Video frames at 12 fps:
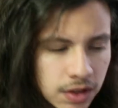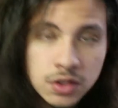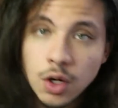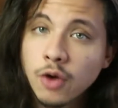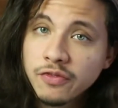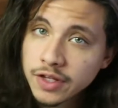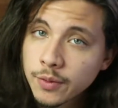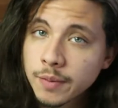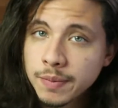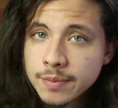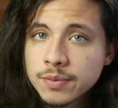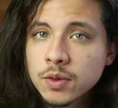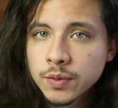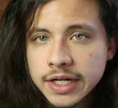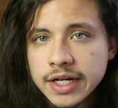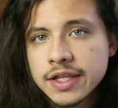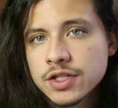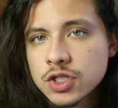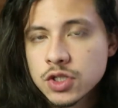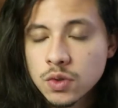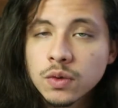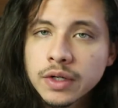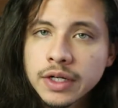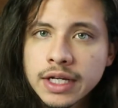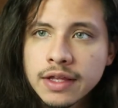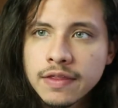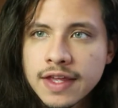So hopefully when people read this story,